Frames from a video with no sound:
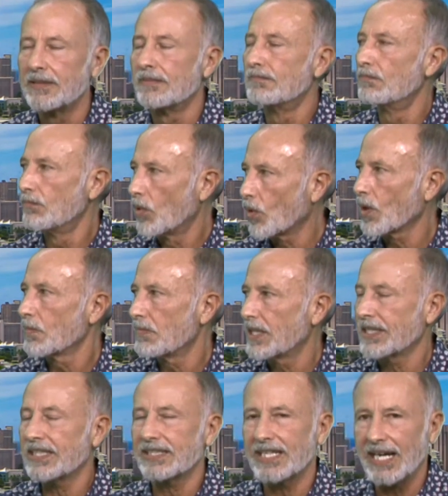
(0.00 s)
more
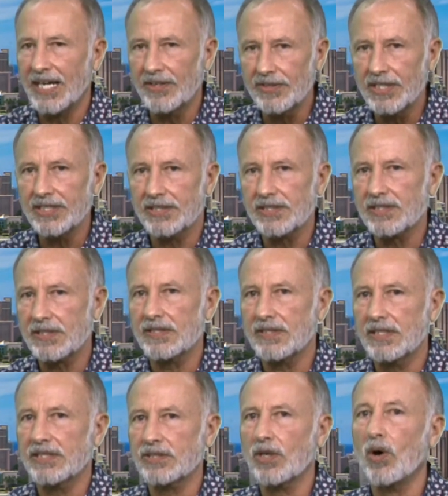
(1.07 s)
money down this,
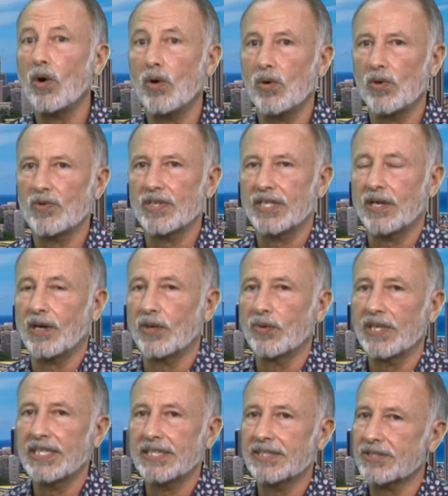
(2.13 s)
this hole that
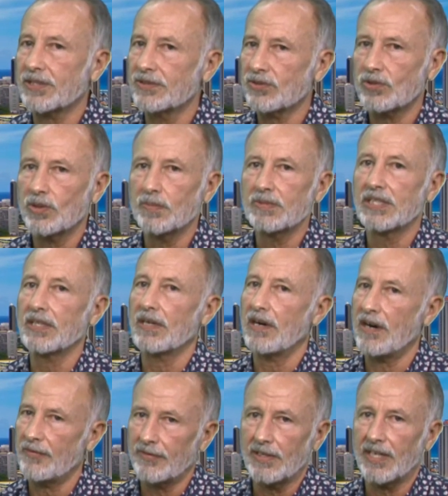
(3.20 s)
already has consumed an
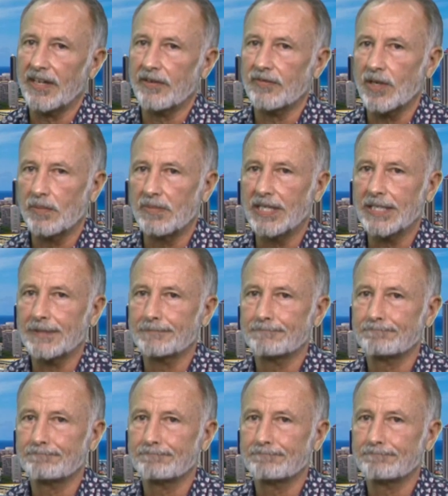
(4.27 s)
awful lot of our money.